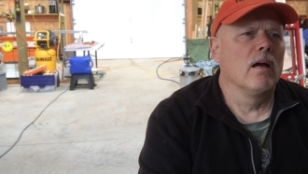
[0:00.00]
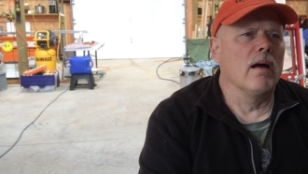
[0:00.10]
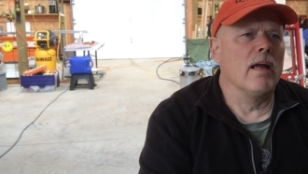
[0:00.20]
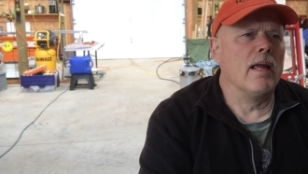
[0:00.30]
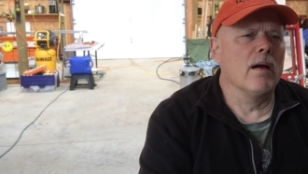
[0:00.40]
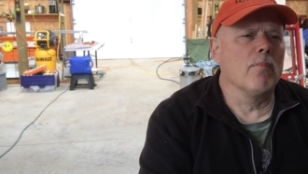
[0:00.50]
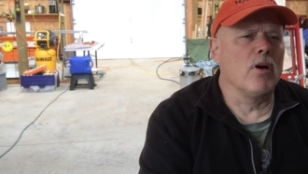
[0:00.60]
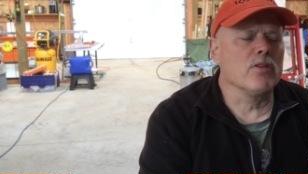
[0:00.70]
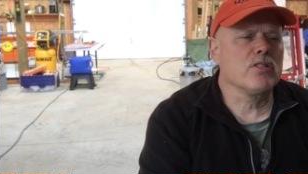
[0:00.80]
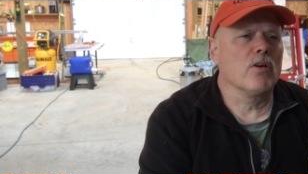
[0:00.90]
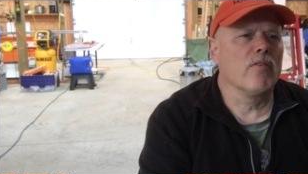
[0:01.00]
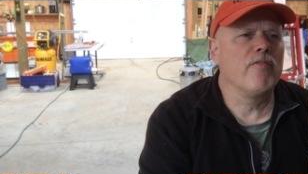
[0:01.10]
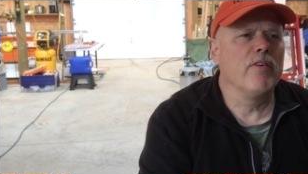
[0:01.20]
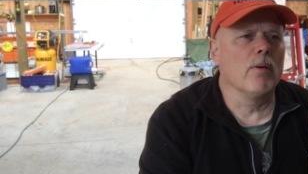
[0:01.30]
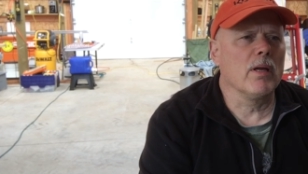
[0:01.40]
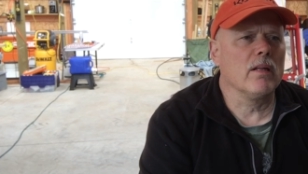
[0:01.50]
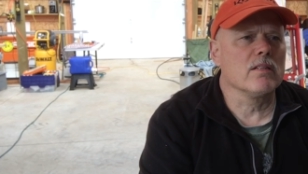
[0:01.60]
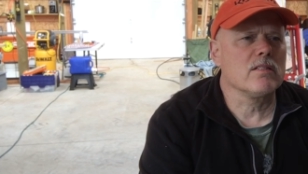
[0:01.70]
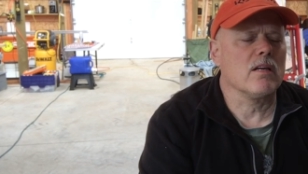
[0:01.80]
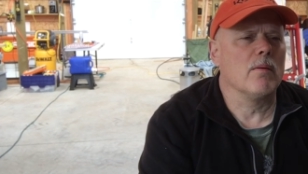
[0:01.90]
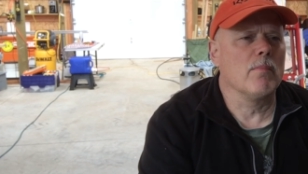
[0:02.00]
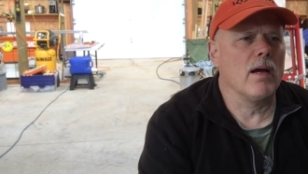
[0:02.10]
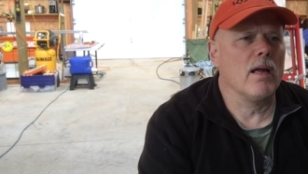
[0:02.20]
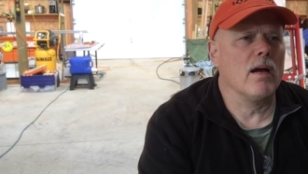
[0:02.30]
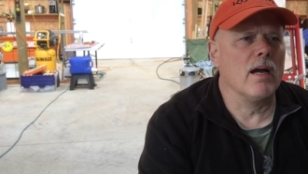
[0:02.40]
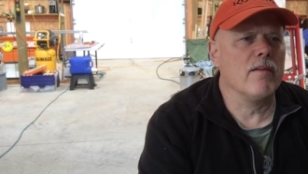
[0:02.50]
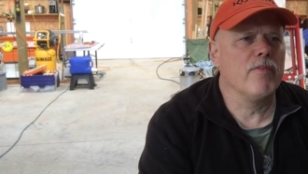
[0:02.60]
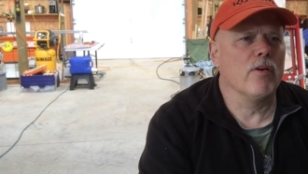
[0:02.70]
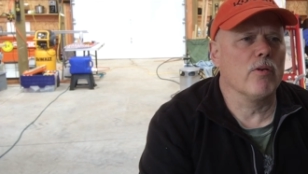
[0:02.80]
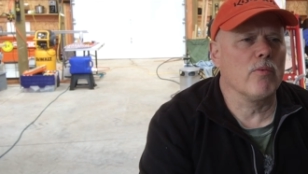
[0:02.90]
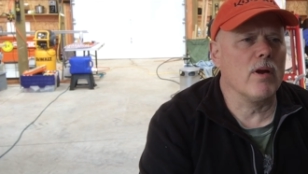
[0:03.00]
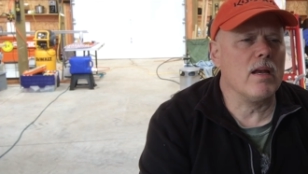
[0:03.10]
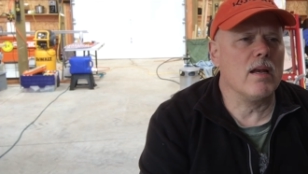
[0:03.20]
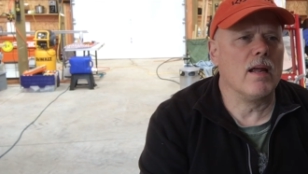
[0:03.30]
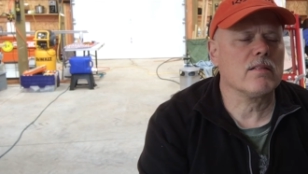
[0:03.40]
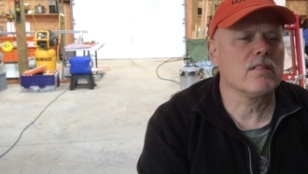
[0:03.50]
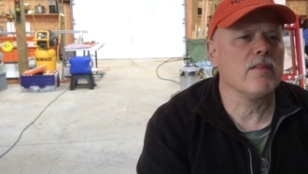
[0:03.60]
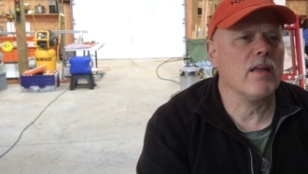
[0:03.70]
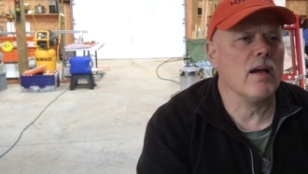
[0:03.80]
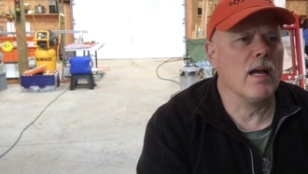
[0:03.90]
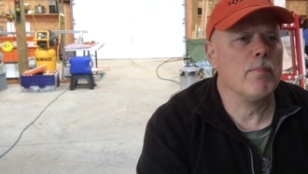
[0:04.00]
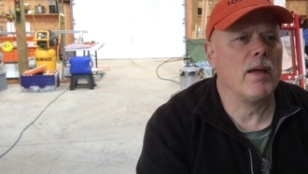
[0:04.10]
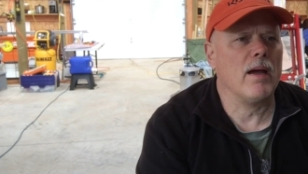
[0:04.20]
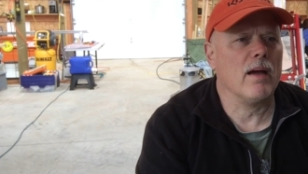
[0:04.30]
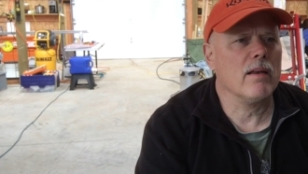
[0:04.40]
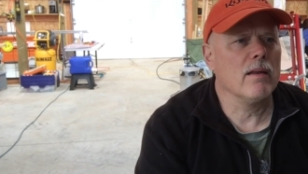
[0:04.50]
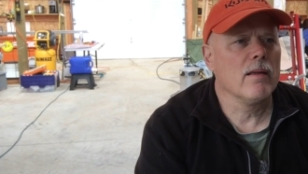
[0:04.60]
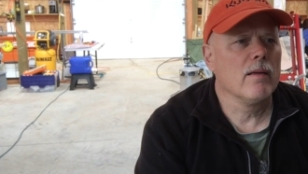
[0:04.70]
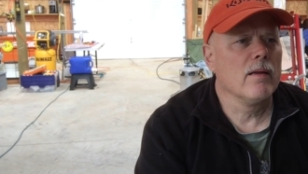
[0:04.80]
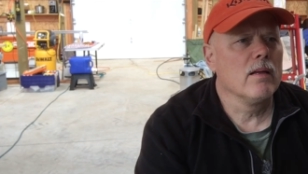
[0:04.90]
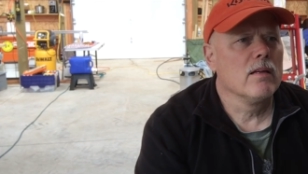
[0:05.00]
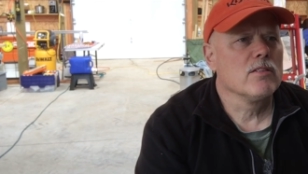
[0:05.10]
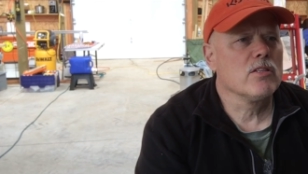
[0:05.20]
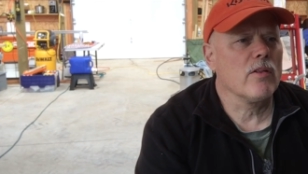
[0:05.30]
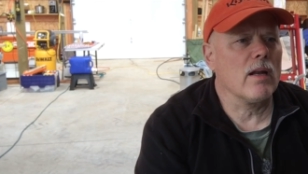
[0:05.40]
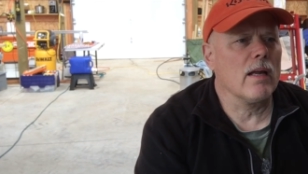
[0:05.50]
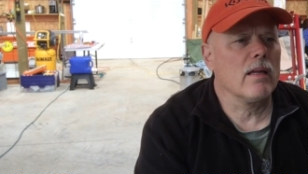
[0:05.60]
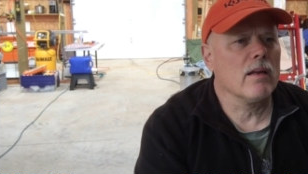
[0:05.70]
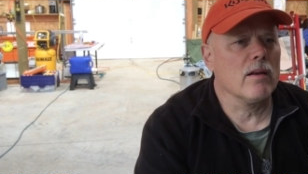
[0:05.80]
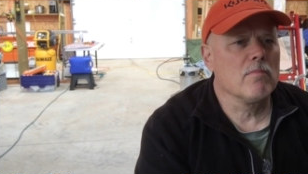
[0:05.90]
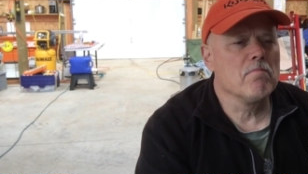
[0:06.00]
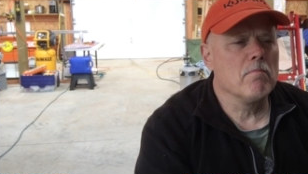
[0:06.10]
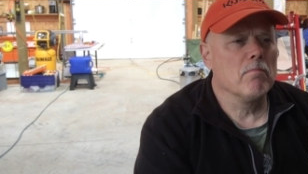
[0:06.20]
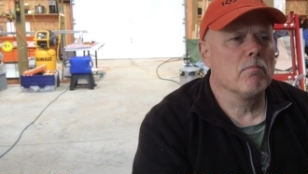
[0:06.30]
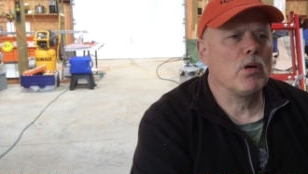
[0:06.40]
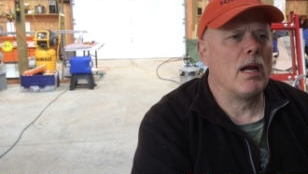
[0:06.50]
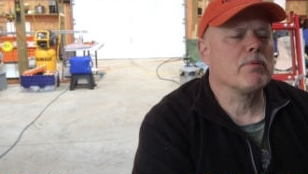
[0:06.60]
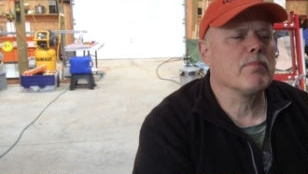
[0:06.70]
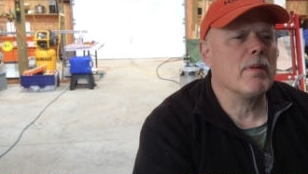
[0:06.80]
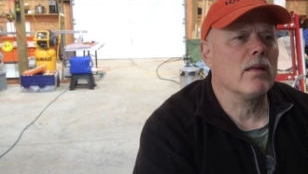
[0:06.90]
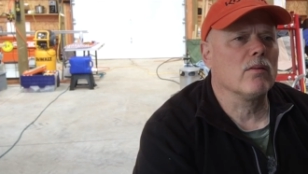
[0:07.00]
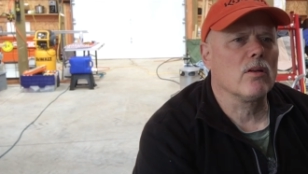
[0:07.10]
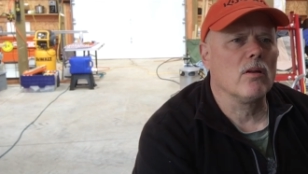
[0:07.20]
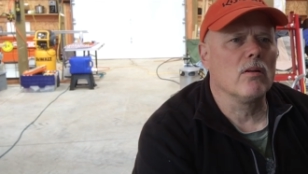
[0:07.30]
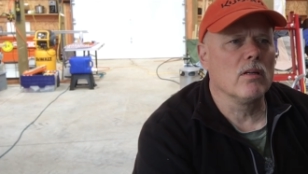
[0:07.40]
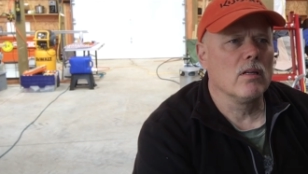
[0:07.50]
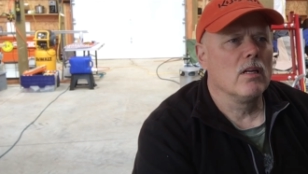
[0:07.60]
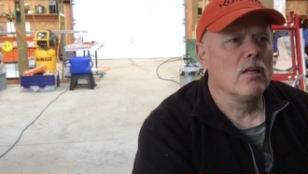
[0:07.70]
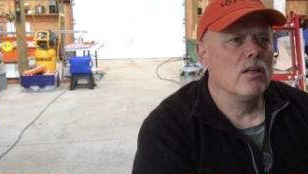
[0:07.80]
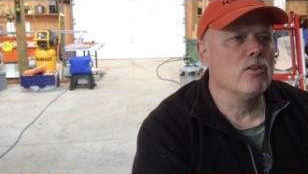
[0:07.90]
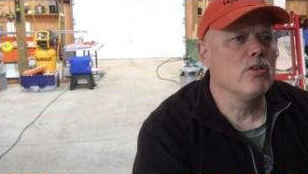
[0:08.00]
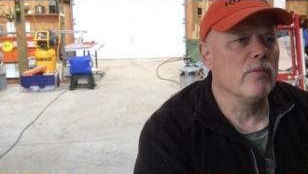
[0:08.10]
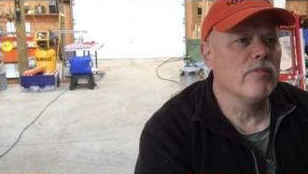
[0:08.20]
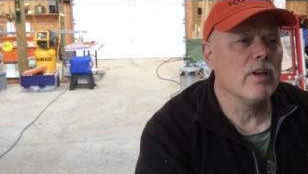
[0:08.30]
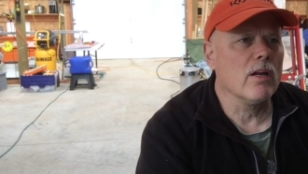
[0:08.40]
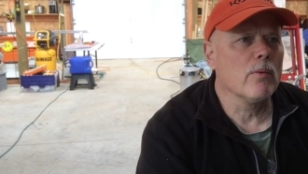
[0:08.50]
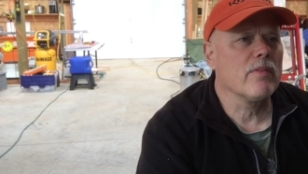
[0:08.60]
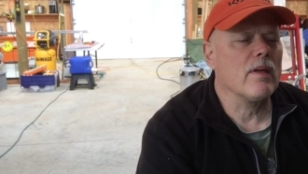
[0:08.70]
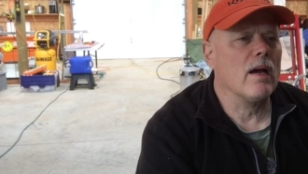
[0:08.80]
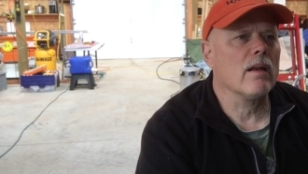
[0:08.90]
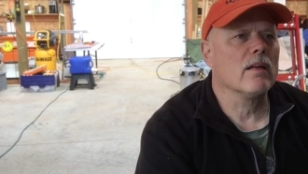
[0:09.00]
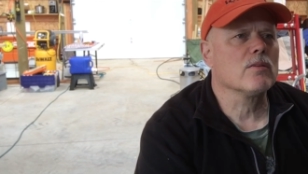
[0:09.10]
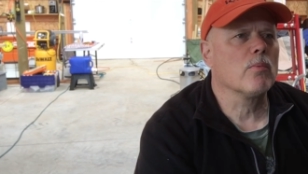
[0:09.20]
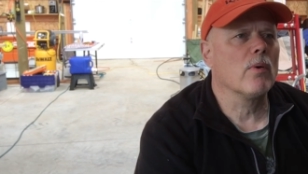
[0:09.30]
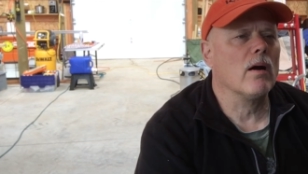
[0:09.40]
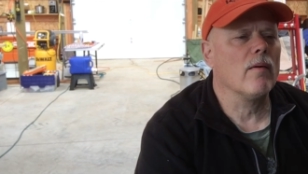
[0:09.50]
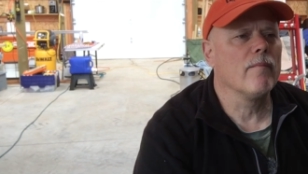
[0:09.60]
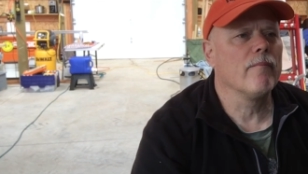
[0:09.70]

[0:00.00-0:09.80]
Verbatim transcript: I am also filming this on my iPhone right next to the iPad so that I can perhaps make a little YouTube video with that as well.